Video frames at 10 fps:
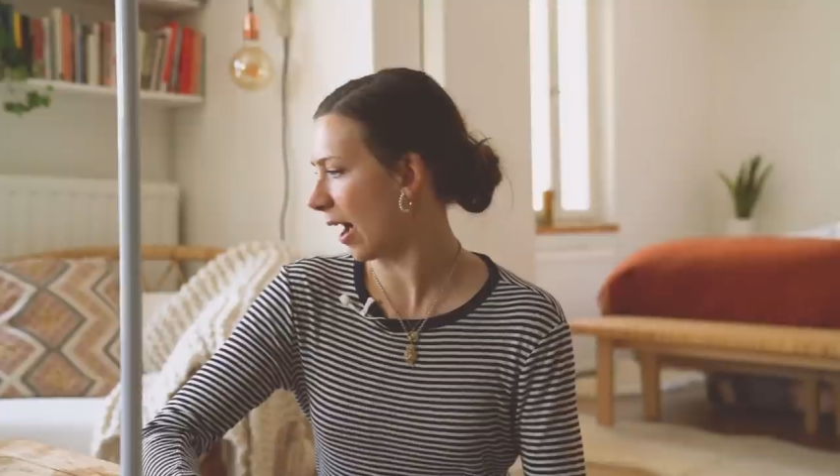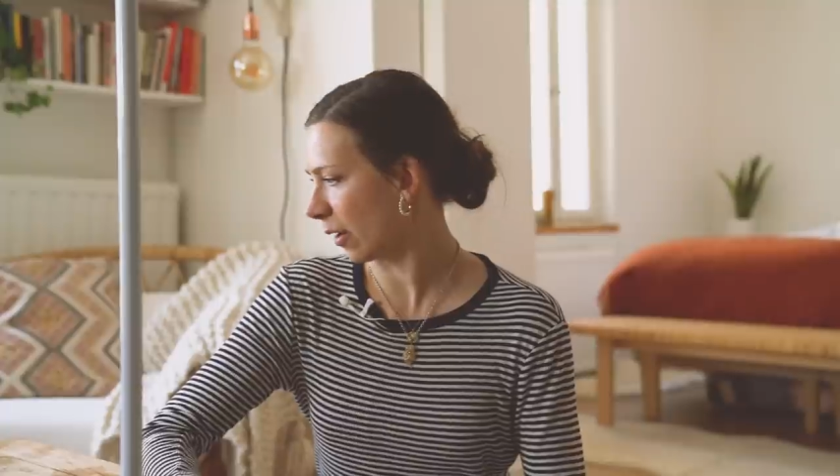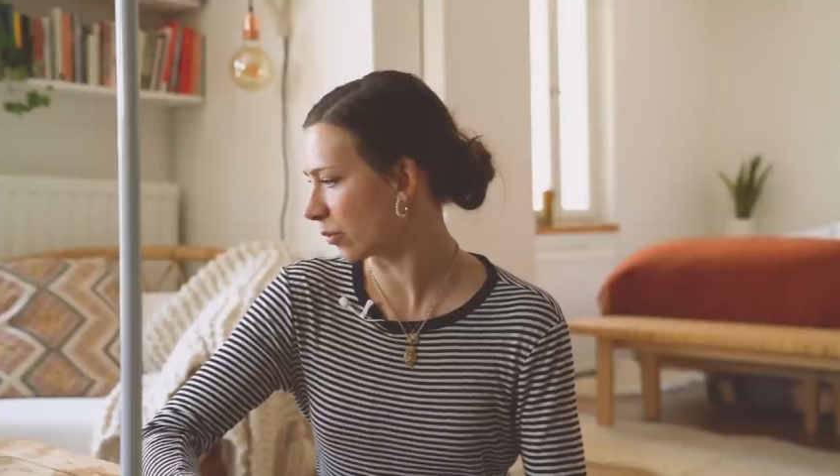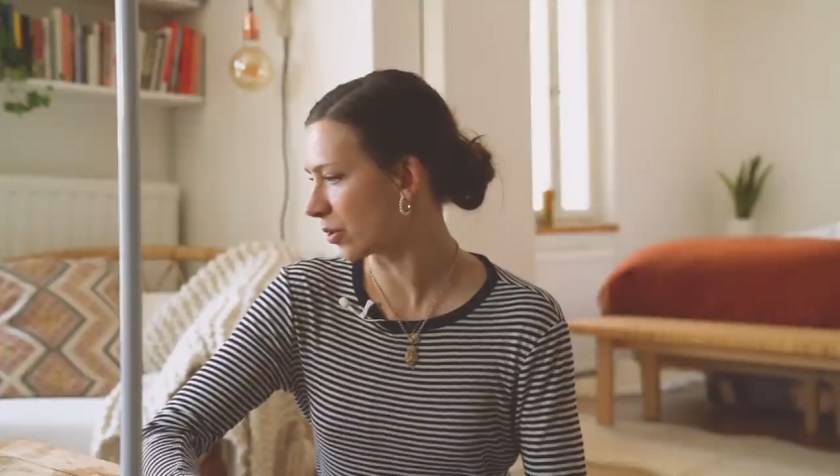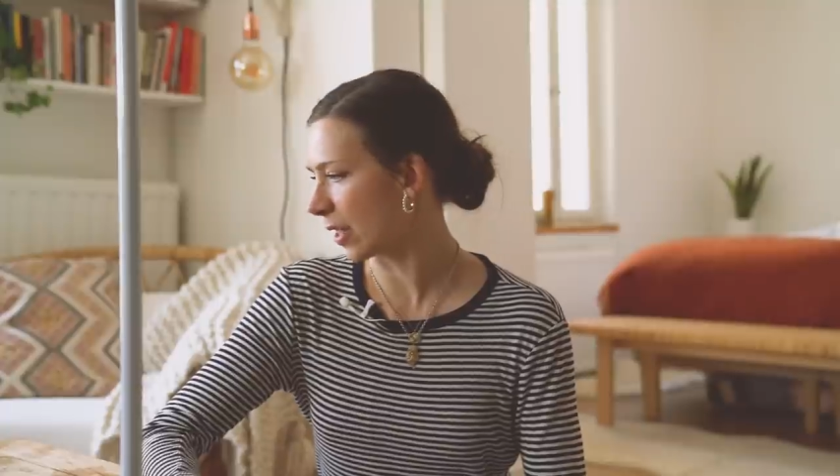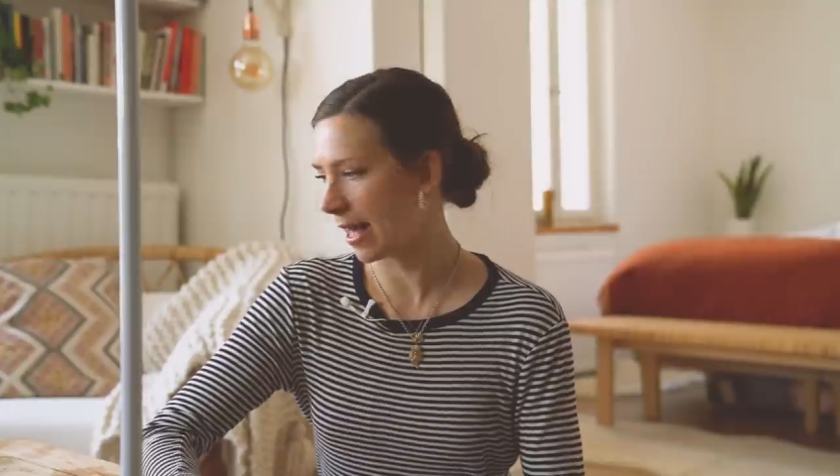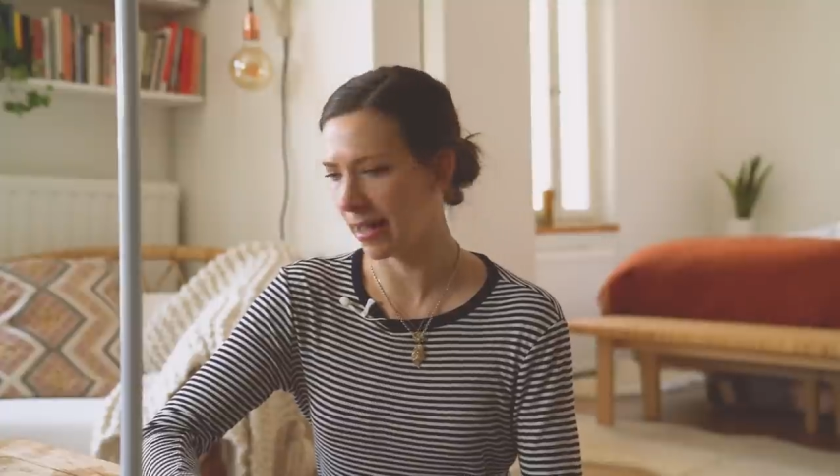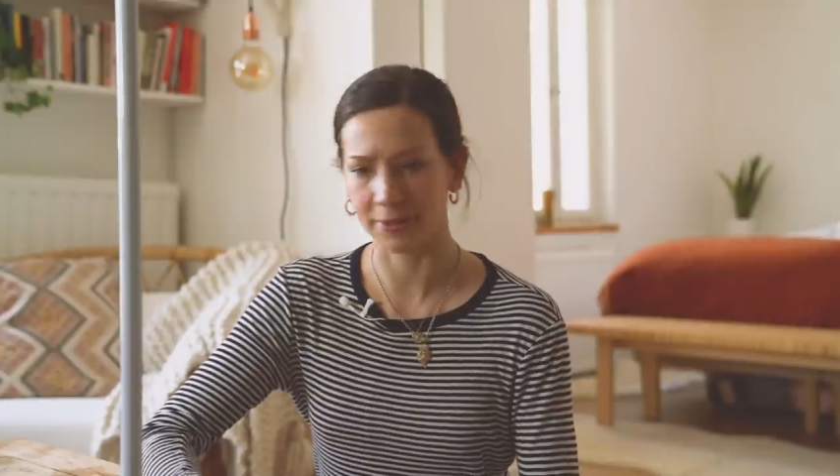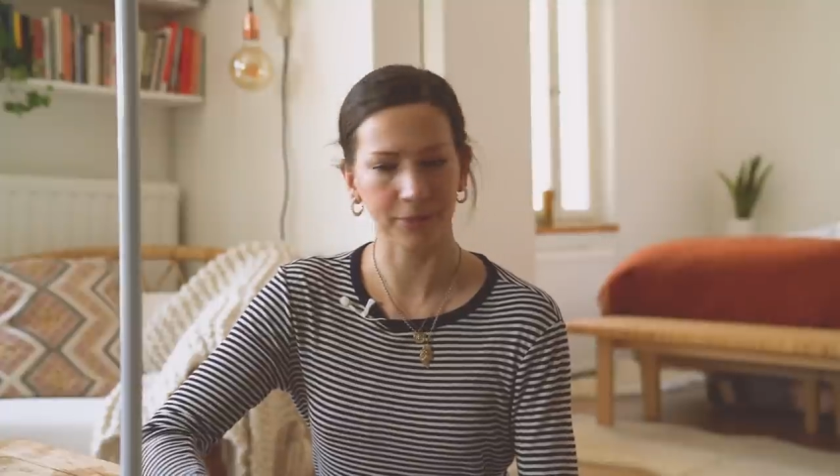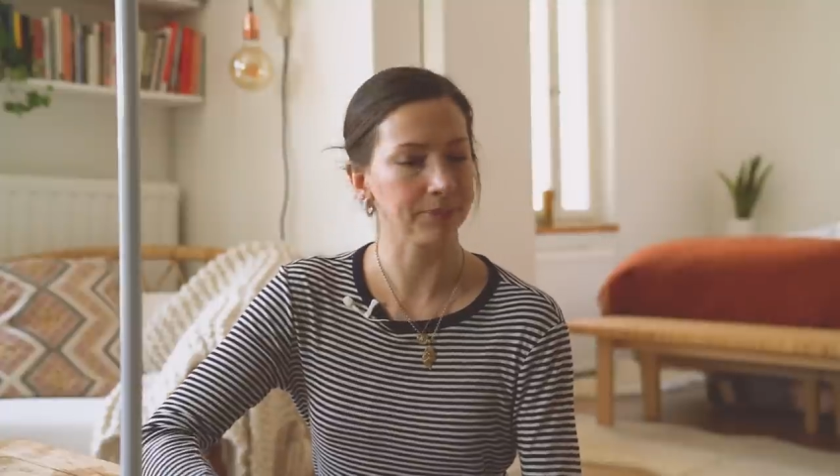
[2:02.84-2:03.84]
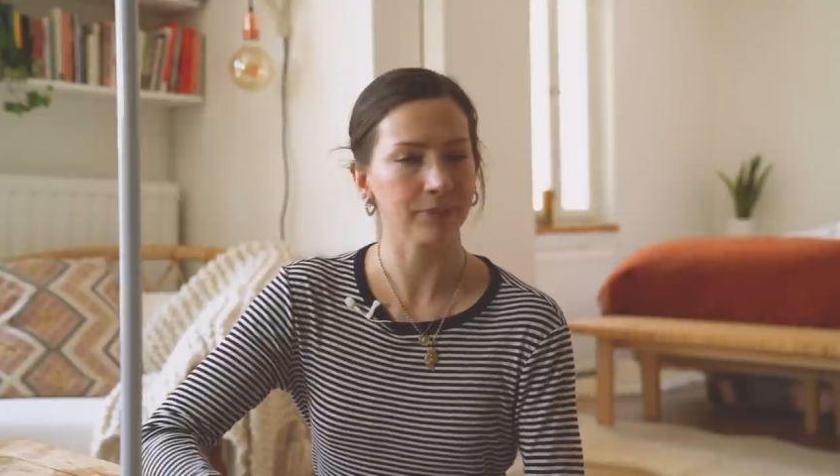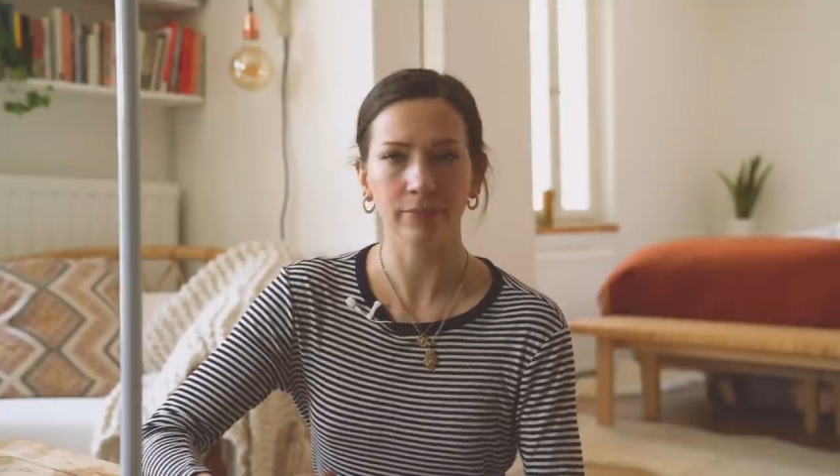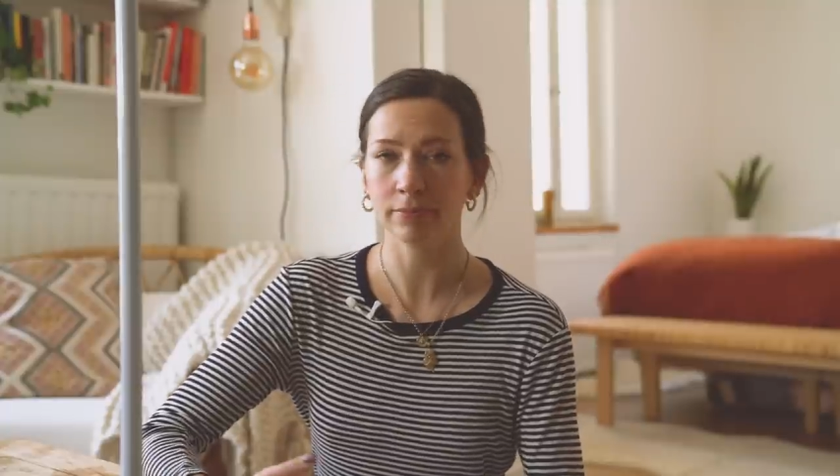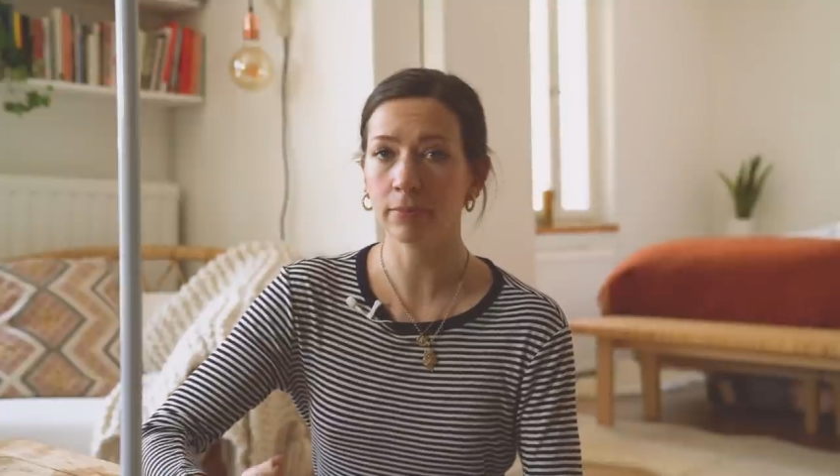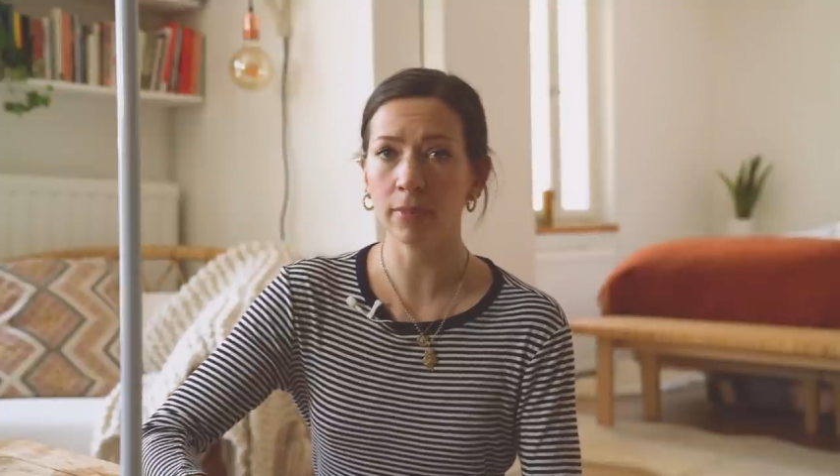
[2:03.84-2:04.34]
house and
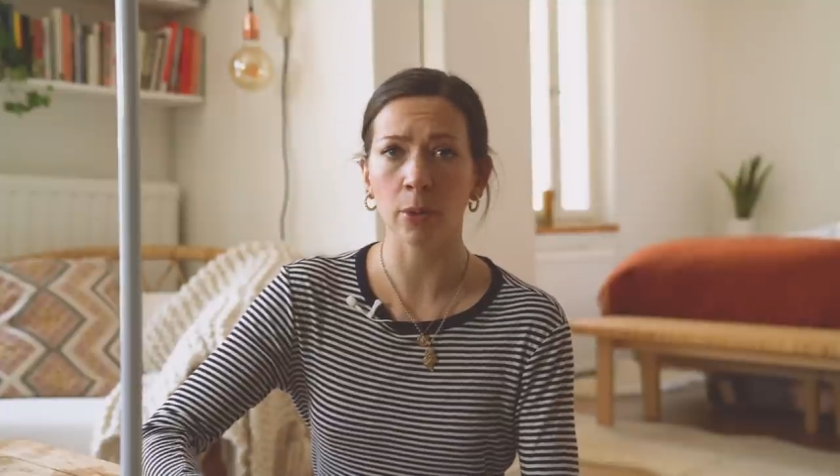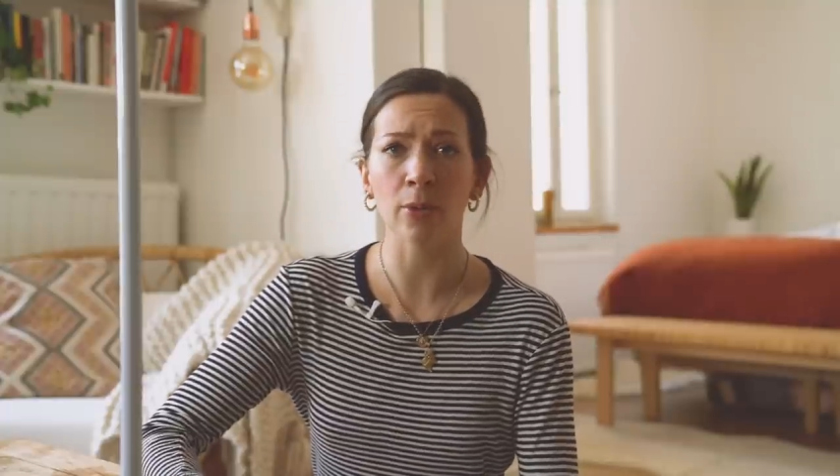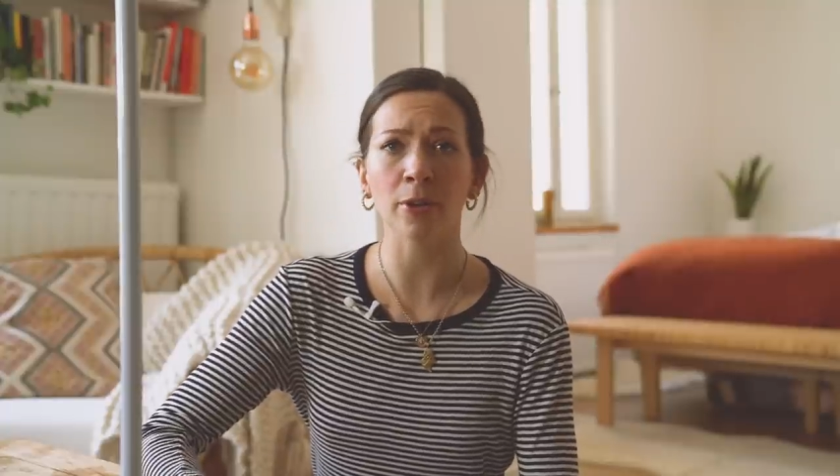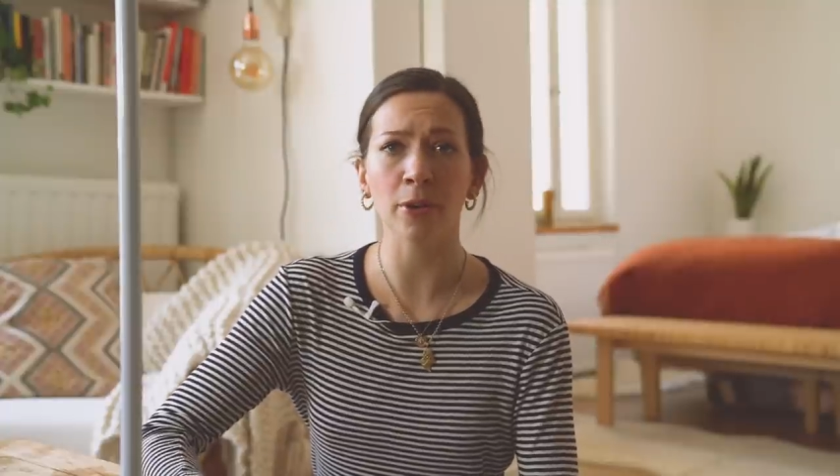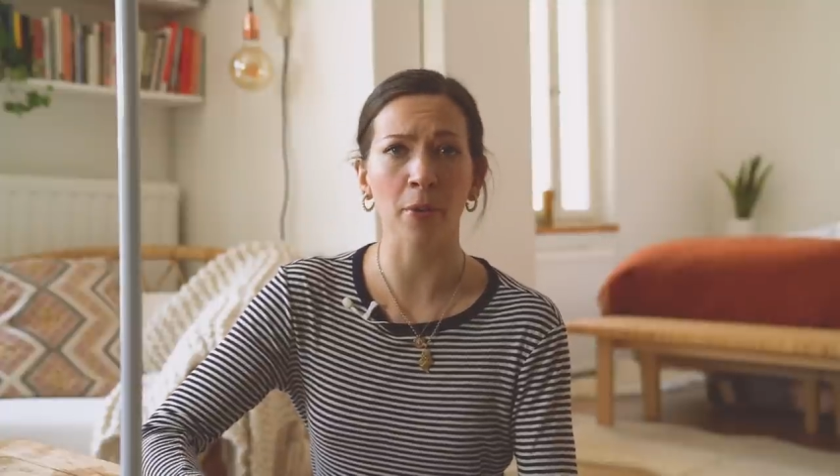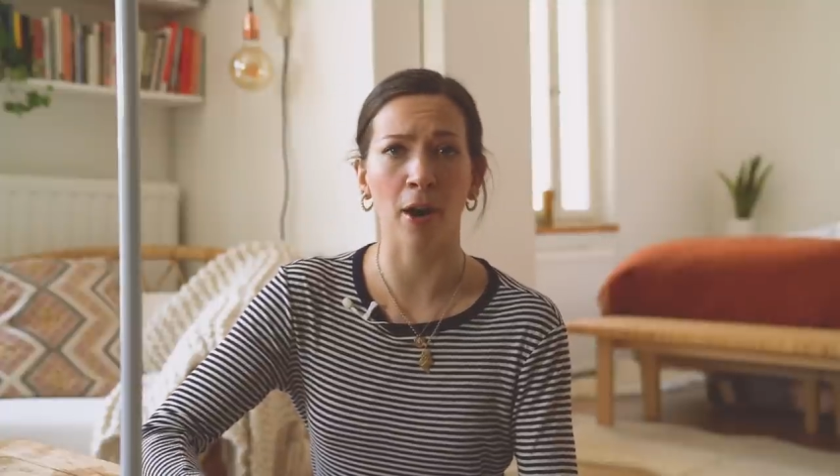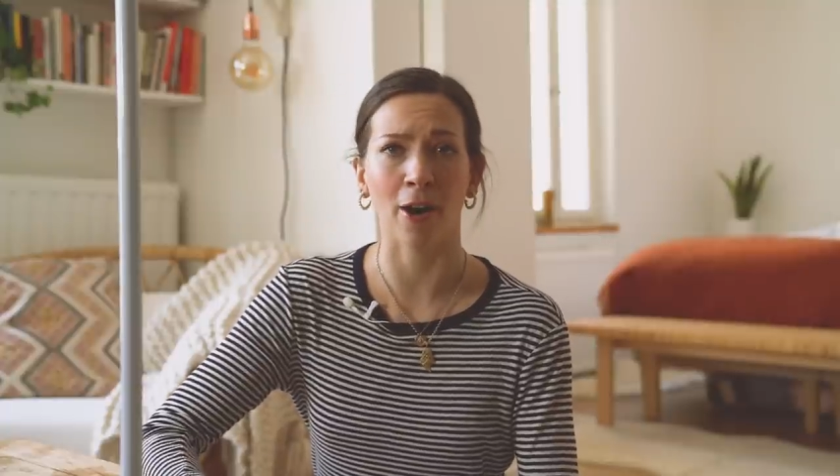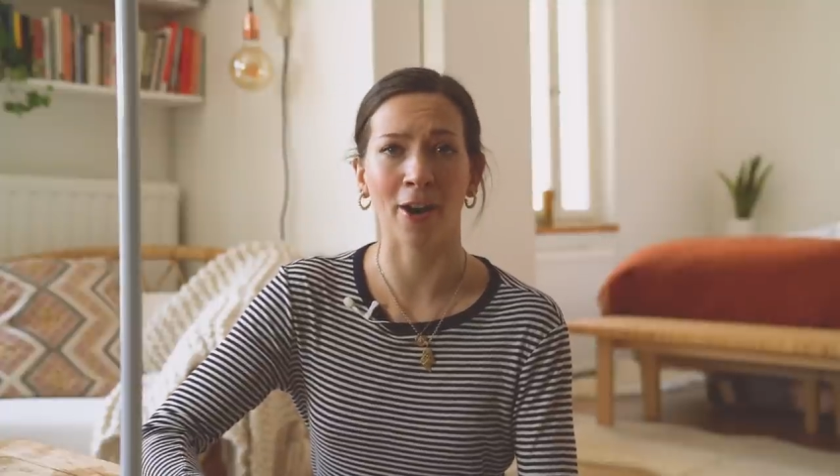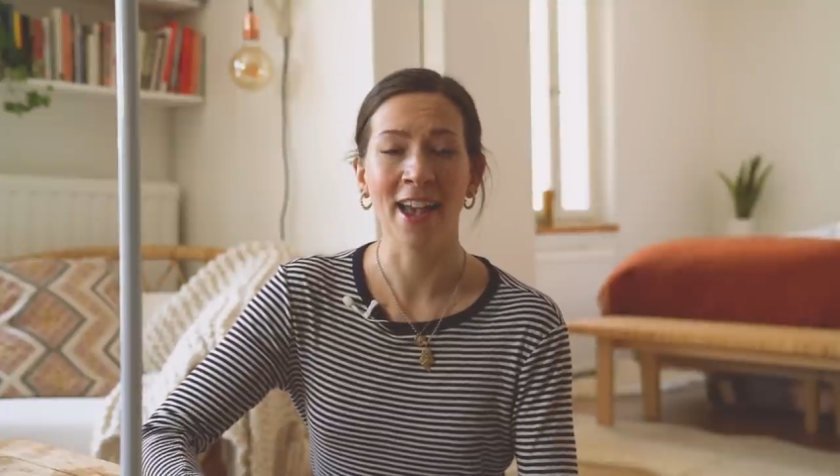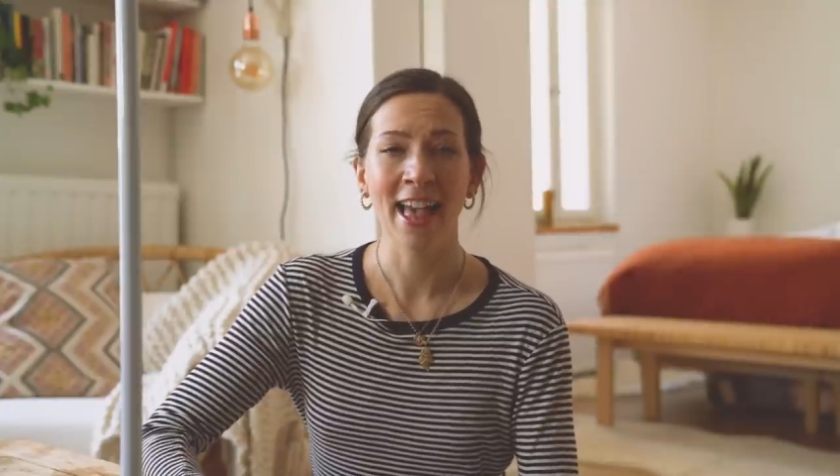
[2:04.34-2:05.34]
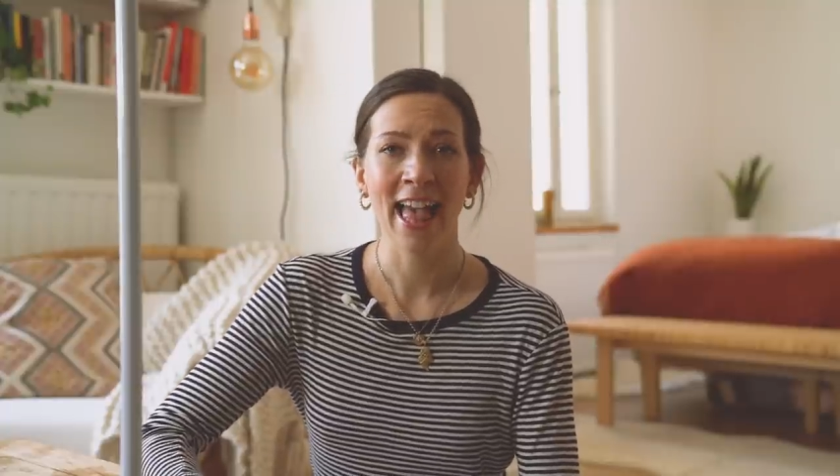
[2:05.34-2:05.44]
where you are